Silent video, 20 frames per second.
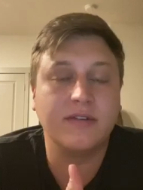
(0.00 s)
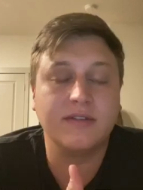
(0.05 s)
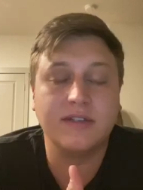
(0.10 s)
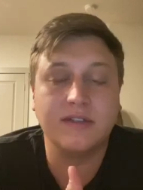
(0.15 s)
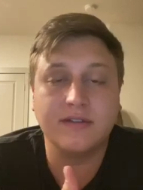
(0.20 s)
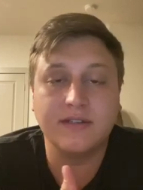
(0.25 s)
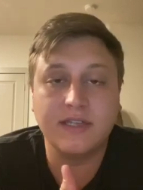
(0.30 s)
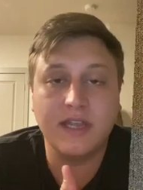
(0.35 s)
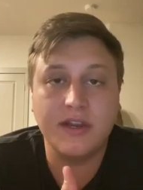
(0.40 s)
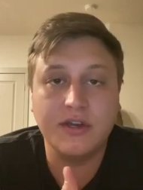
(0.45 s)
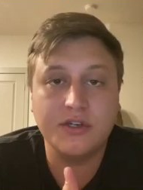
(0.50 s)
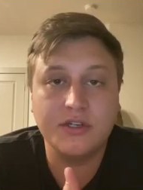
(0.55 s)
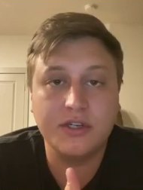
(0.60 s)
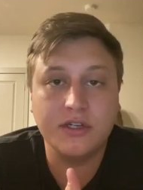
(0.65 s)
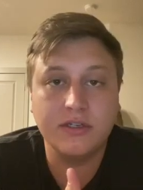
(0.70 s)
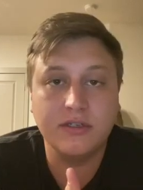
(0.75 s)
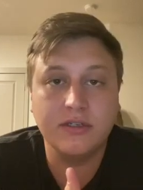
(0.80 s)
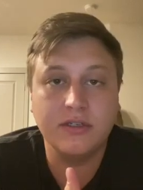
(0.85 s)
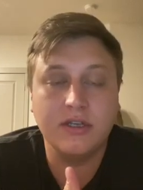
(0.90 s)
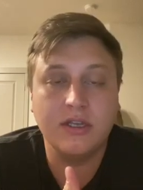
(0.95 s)

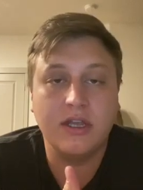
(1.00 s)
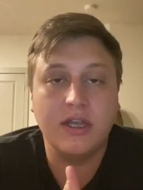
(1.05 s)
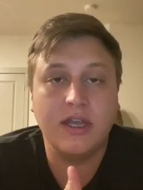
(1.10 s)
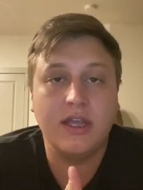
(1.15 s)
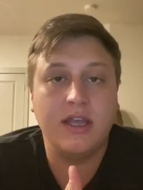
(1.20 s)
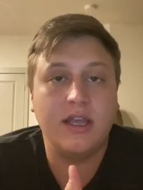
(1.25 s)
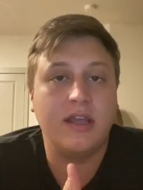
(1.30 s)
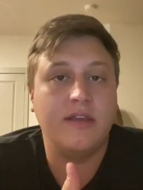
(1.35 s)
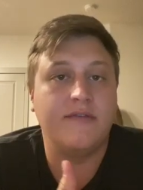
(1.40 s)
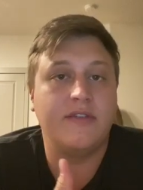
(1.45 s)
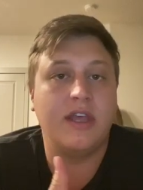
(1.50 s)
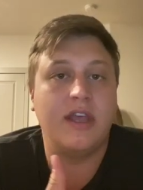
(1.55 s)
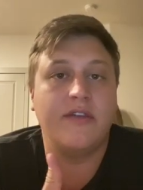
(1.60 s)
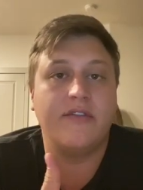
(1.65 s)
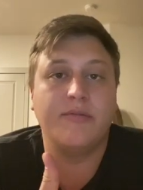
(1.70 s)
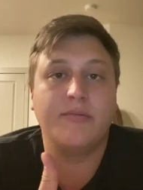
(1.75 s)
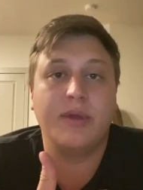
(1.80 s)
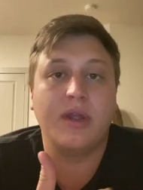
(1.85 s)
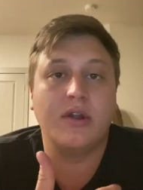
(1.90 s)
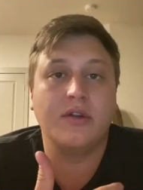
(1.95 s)
sensation, if they have
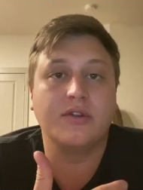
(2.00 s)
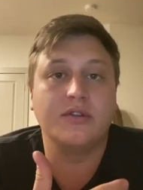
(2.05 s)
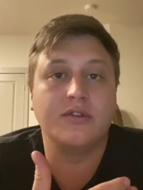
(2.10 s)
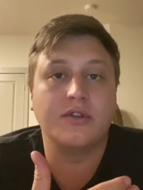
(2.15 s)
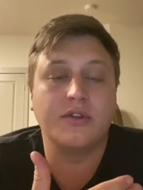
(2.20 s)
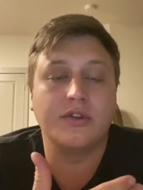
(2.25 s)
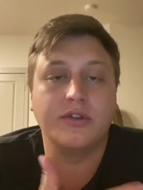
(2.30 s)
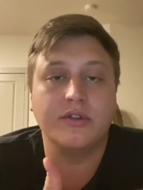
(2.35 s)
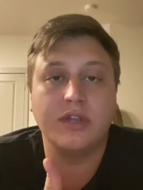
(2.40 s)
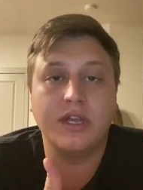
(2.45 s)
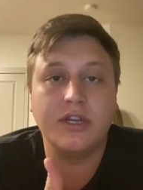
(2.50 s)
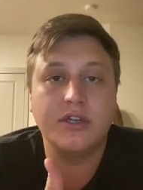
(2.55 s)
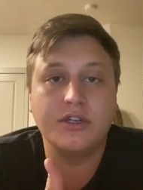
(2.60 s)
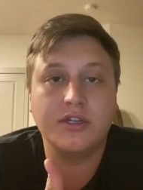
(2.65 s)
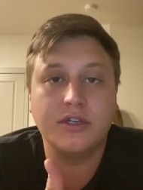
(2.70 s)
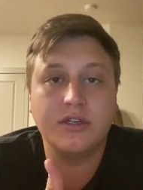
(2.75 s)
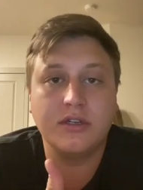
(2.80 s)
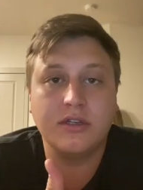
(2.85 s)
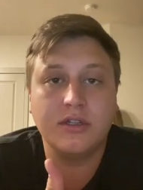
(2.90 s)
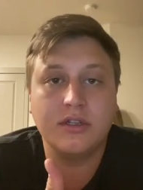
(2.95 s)
impaired
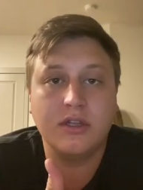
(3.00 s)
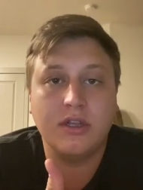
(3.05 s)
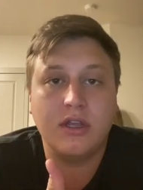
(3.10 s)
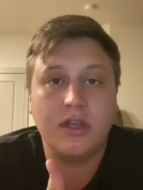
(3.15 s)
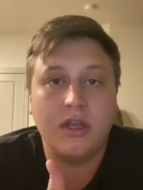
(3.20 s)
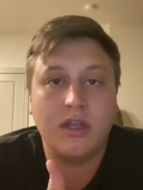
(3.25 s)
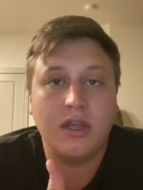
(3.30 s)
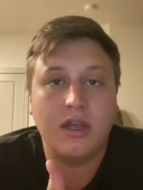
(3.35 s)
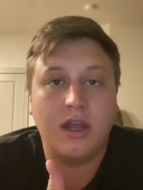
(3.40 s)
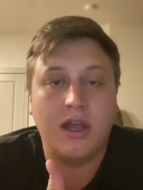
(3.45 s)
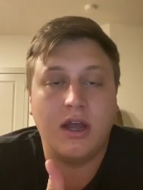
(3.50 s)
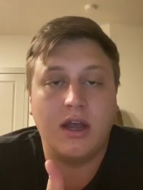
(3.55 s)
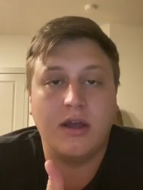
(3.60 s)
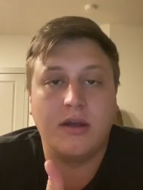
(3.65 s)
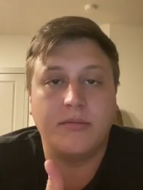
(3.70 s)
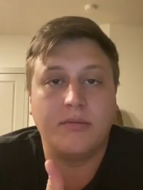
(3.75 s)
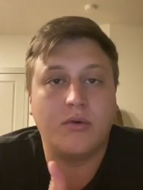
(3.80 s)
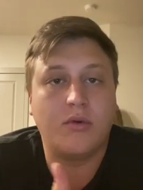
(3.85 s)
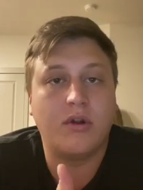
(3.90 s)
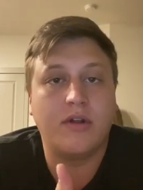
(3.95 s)
circulation,
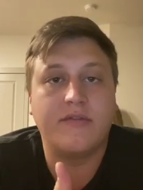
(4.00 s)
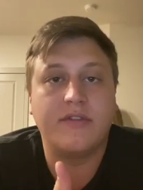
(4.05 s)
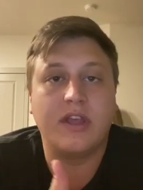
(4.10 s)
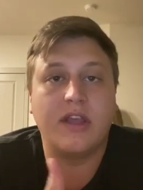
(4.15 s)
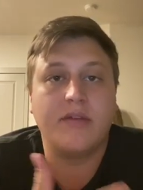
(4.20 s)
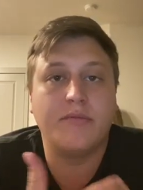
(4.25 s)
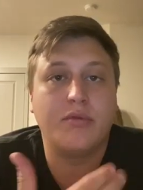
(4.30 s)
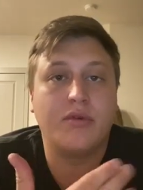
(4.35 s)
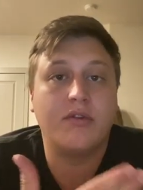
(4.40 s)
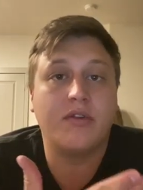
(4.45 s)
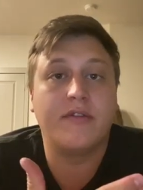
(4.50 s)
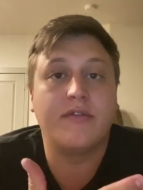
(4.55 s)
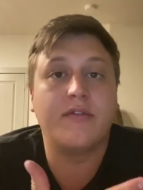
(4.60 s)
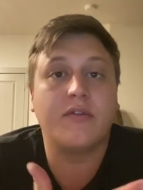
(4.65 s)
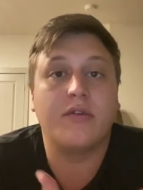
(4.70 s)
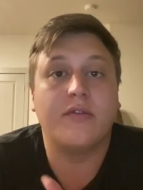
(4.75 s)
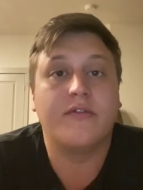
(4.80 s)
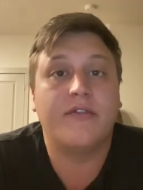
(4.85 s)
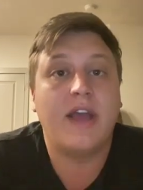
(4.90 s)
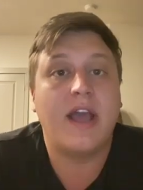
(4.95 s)
or if they have
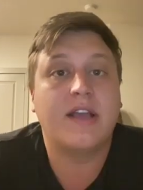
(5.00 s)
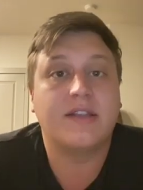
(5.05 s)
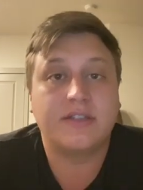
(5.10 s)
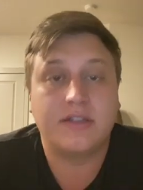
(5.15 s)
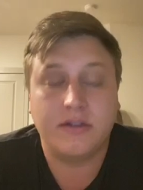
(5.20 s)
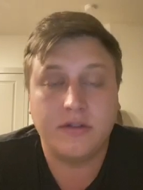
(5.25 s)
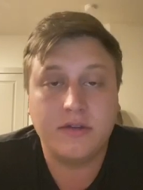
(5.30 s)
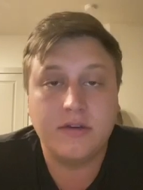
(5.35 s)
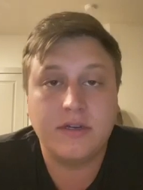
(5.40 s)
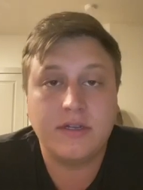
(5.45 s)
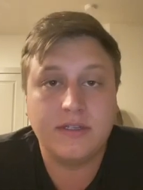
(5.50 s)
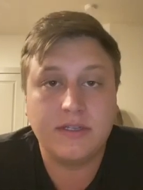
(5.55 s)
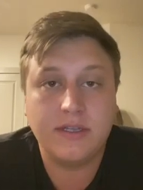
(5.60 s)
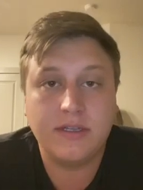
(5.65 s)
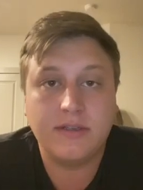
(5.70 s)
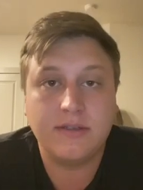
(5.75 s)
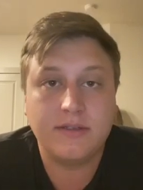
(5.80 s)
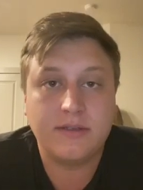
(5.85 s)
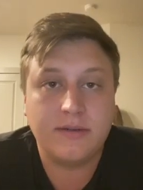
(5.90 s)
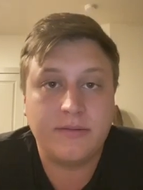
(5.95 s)
peripheral vascular
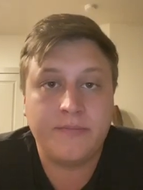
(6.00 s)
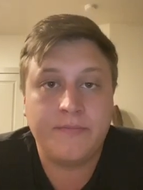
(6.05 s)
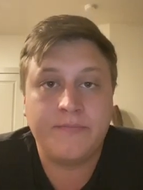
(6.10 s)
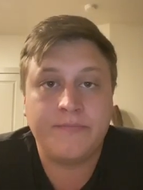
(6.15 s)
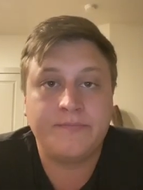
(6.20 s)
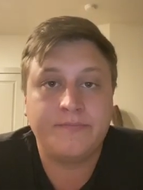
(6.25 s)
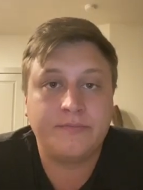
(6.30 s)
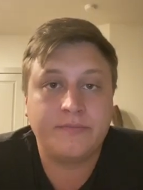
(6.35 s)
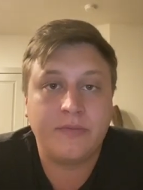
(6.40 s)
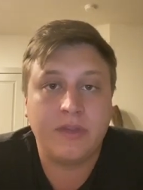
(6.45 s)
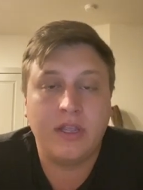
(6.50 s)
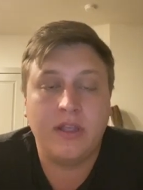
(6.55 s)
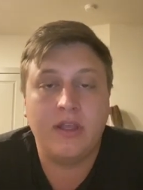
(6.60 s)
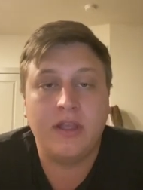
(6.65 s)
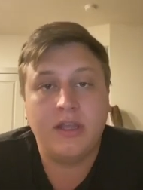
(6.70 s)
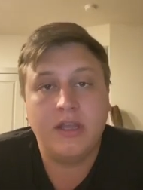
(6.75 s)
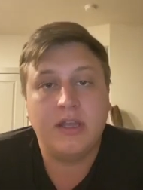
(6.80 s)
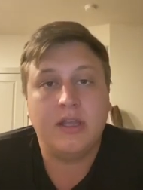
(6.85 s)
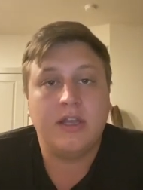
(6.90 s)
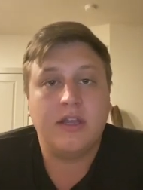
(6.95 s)
disease.
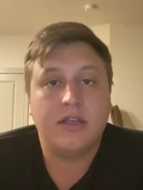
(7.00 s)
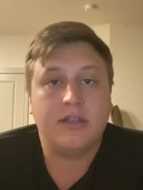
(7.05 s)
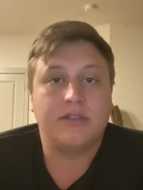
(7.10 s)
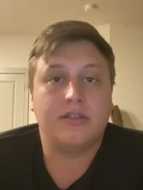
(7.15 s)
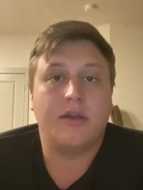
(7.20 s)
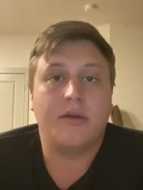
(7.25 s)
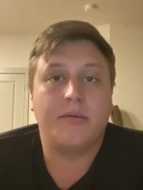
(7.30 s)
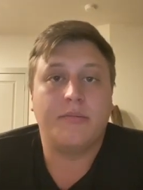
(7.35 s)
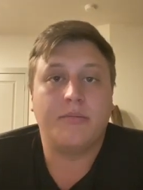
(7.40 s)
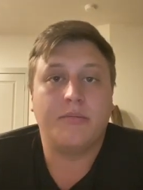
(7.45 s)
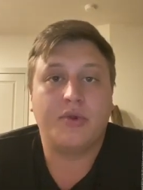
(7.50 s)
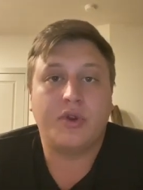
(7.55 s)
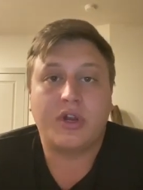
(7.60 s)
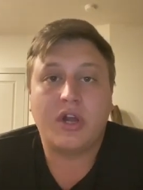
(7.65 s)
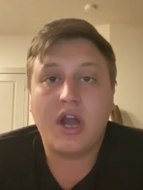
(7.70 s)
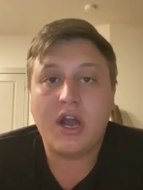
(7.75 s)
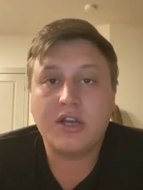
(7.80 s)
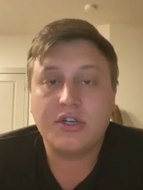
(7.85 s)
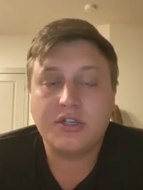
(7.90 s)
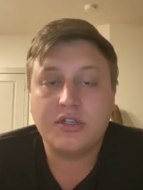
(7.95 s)
Some
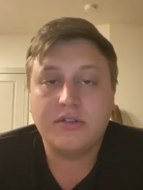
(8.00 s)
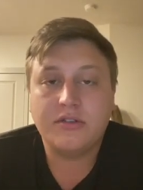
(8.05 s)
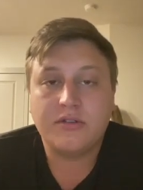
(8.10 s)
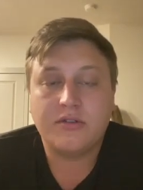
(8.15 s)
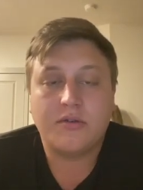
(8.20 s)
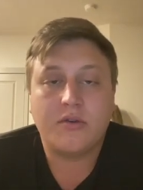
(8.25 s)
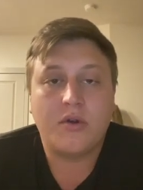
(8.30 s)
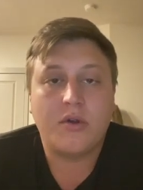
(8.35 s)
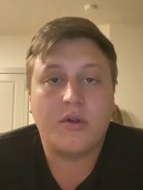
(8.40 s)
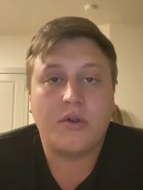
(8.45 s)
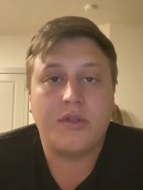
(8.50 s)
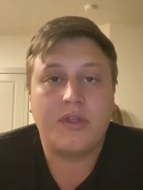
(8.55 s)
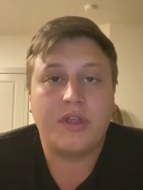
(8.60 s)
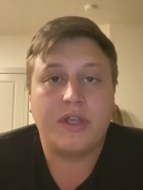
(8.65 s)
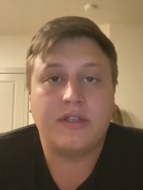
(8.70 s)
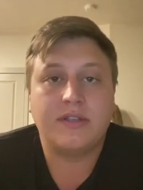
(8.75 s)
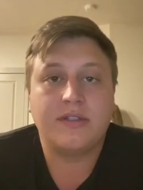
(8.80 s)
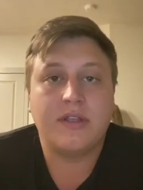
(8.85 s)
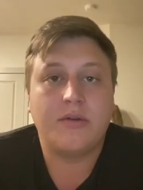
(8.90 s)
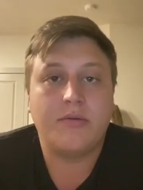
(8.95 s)
precautions or
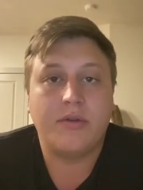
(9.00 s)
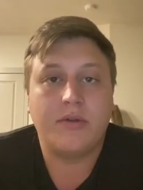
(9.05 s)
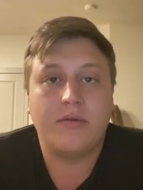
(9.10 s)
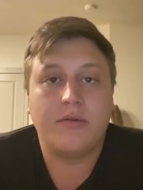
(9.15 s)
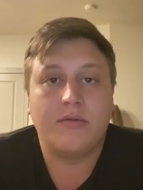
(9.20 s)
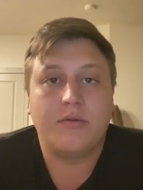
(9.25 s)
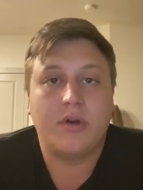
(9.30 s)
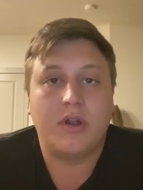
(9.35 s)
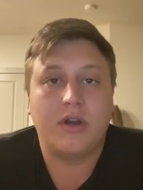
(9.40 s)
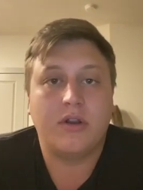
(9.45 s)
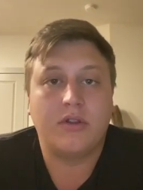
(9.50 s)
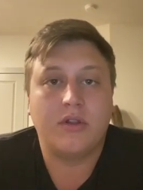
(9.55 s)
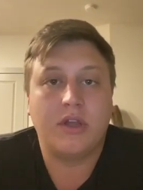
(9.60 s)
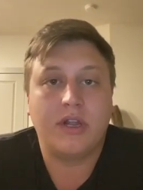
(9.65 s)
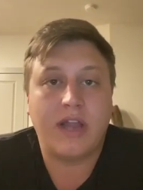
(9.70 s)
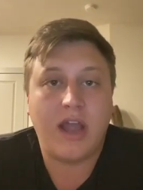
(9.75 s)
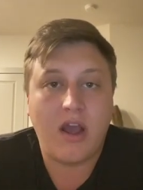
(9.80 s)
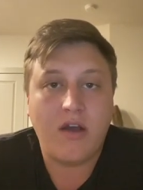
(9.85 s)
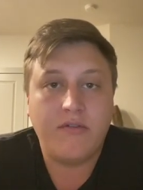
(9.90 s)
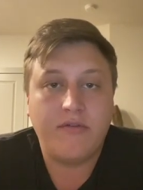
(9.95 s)
things that we would want to
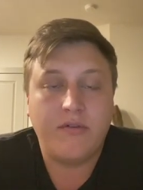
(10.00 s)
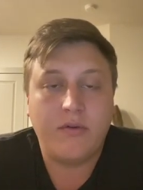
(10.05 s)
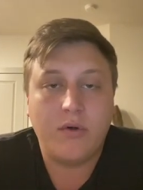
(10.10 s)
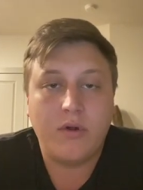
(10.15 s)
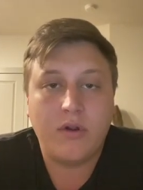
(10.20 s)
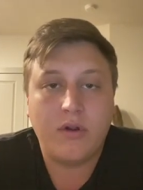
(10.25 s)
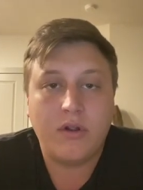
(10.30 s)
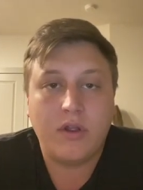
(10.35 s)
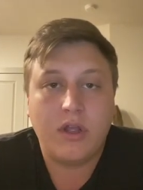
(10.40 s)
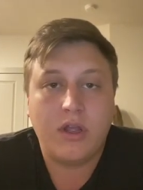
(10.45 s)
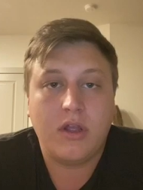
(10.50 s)
look out for